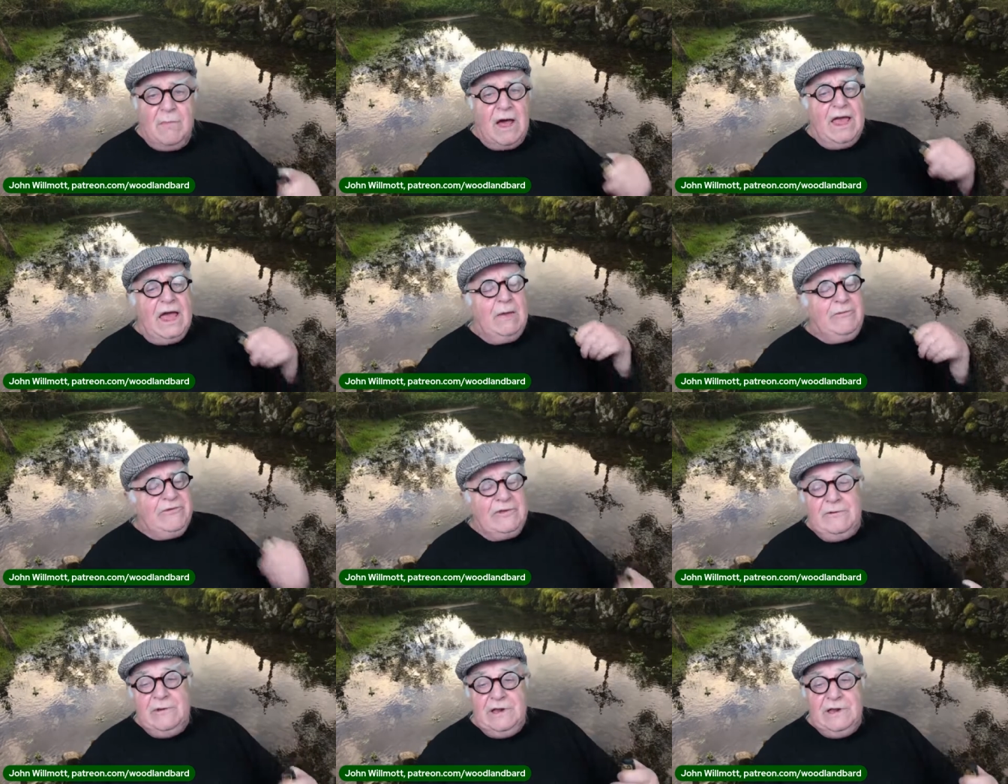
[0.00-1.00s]
but I
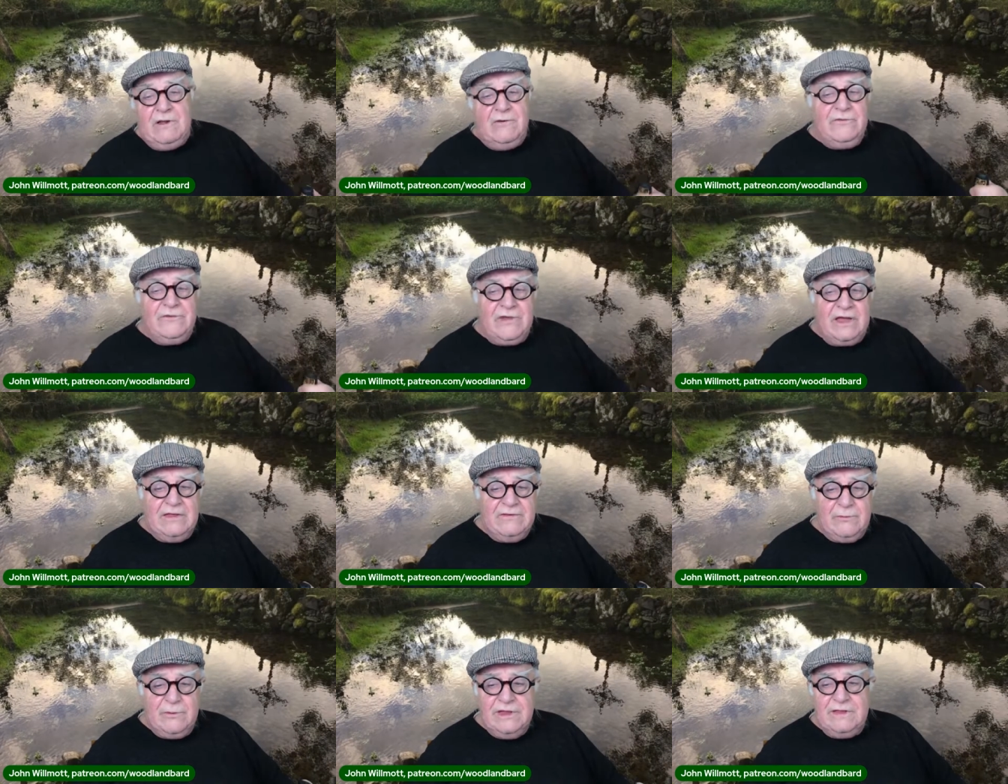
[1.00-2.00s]
absolutely loathe
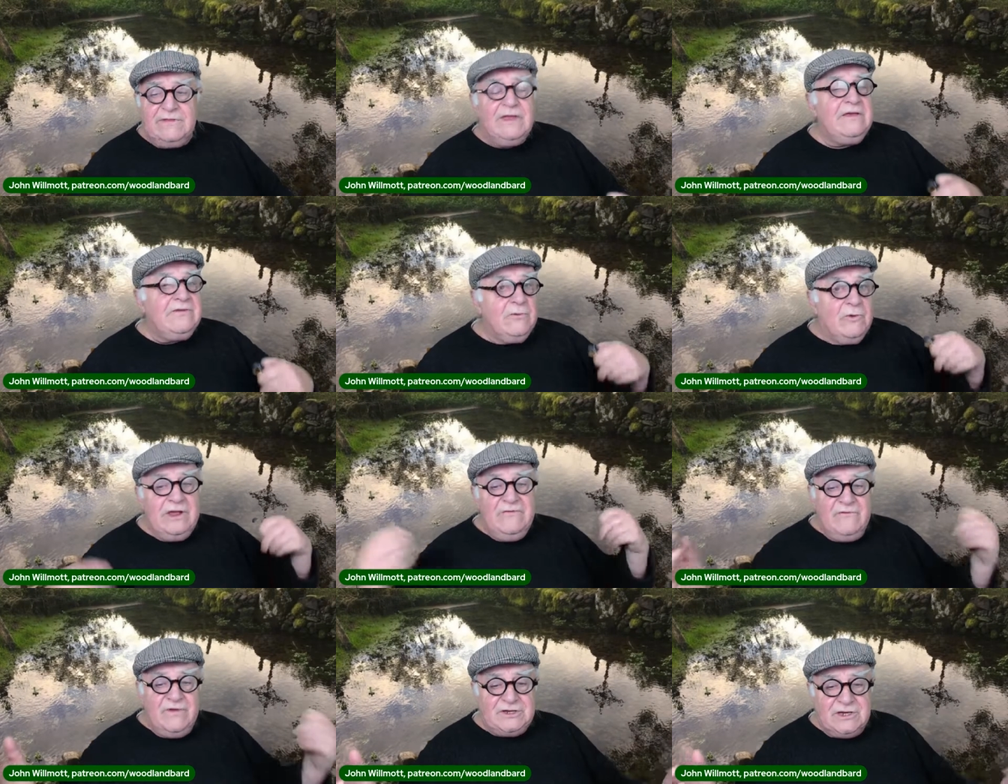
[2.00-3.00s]
science when it takes away
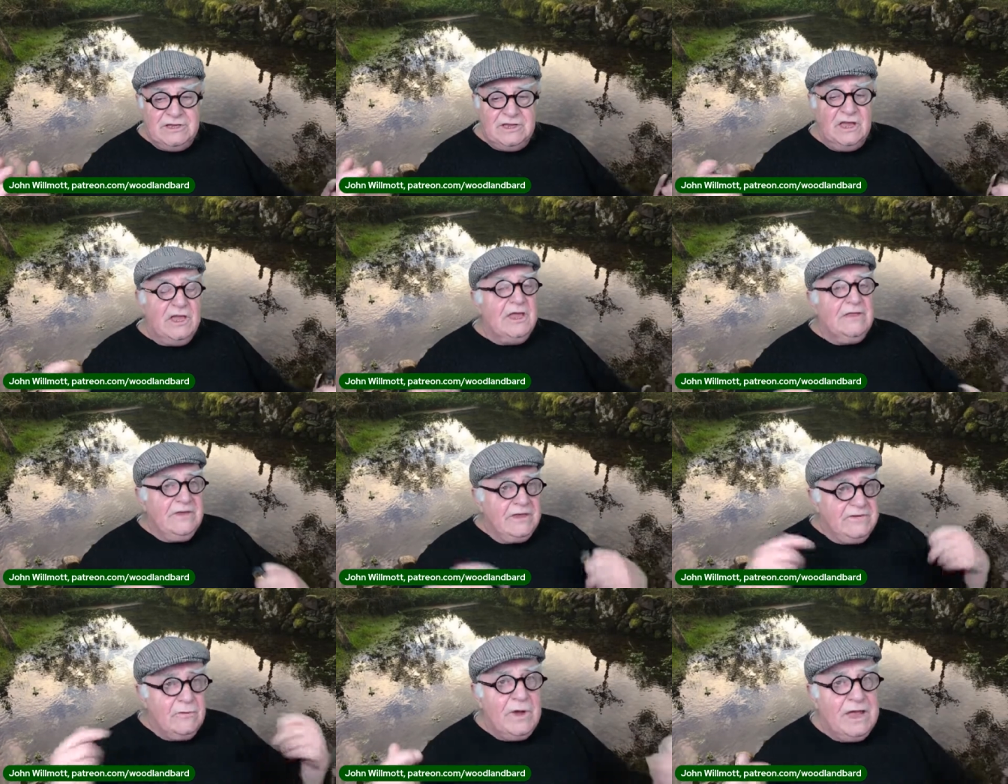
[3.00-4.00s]
vision,
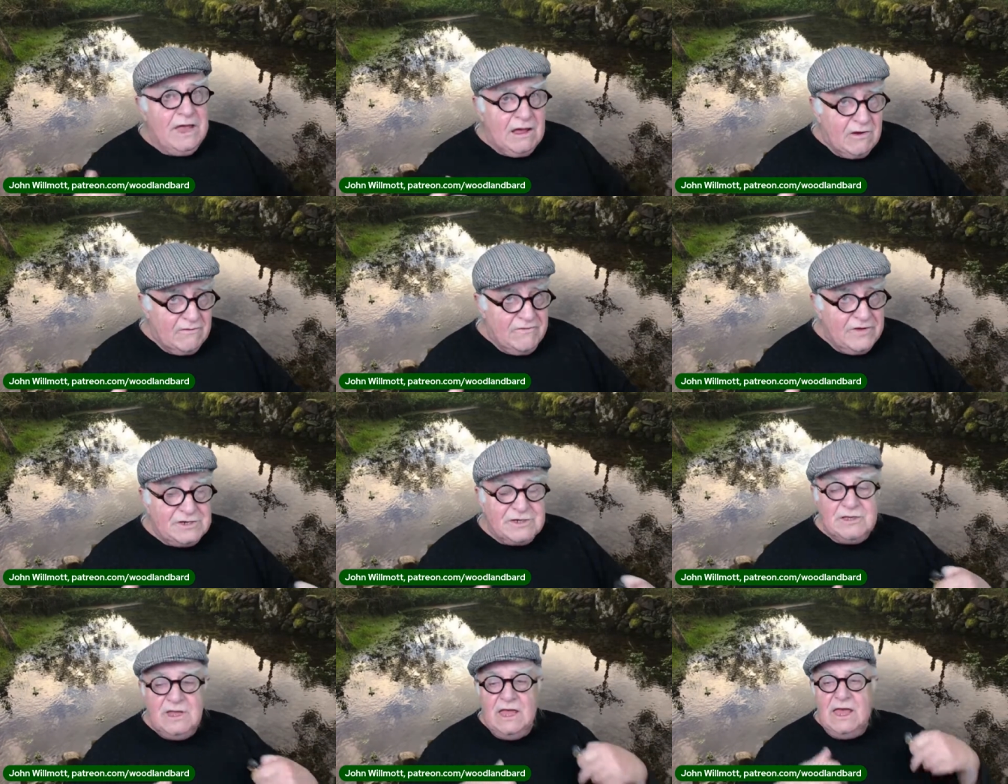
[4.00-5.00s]
takes away our
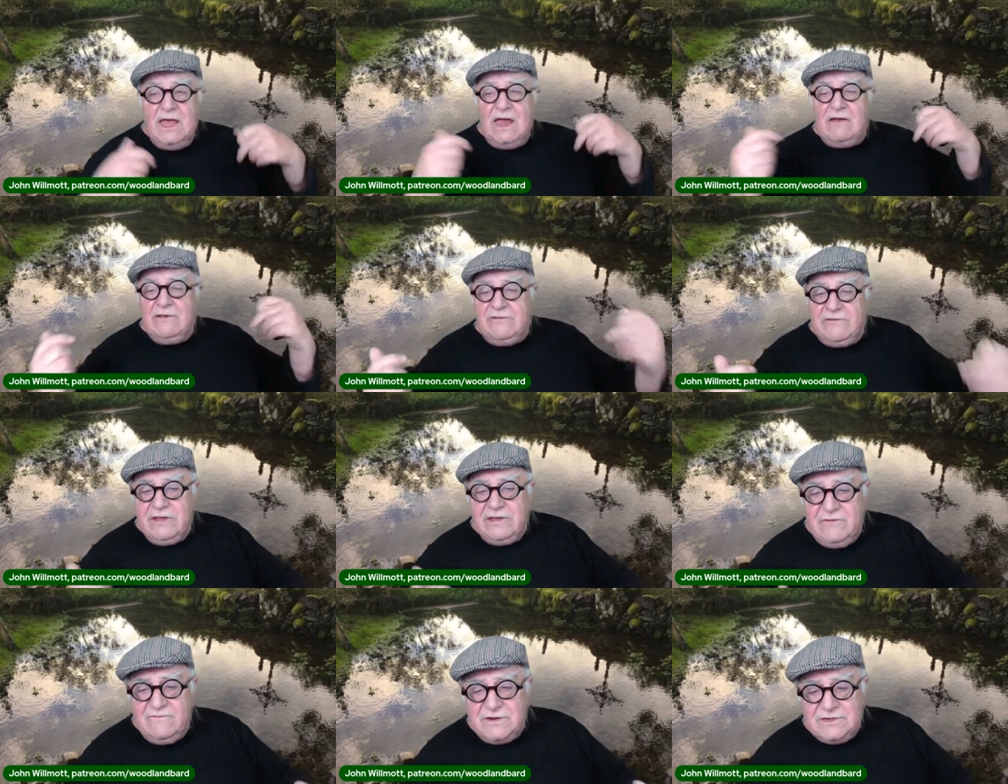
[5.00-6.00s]
vision, our
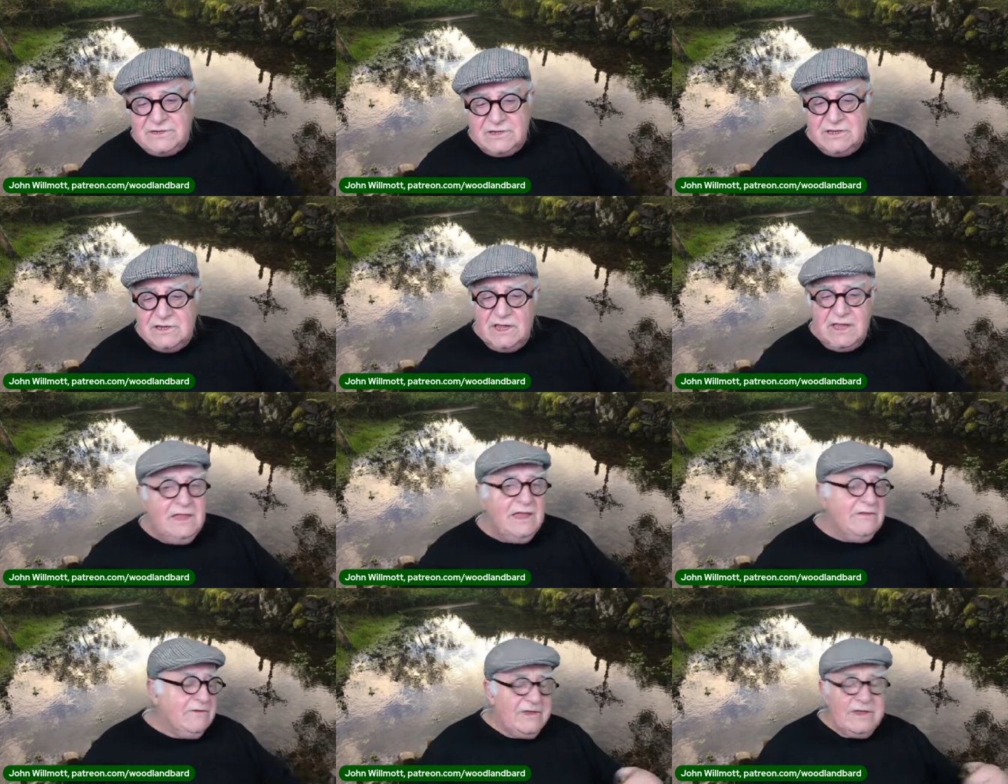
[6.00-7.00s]
instinctive vision and
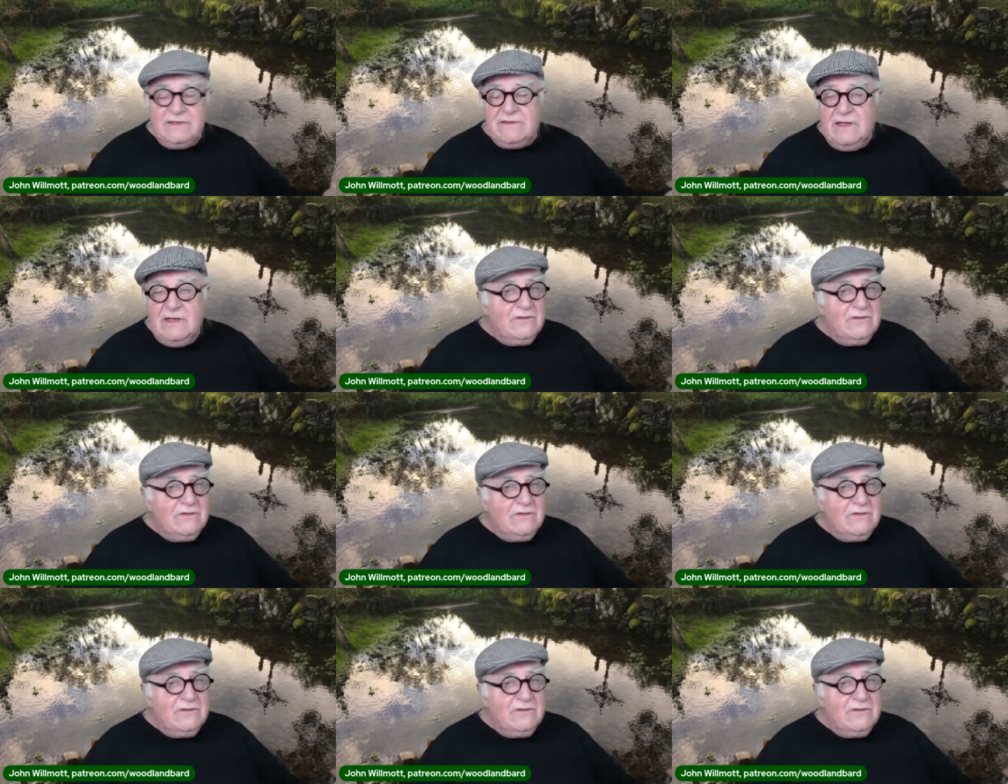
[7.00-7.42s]
instinct.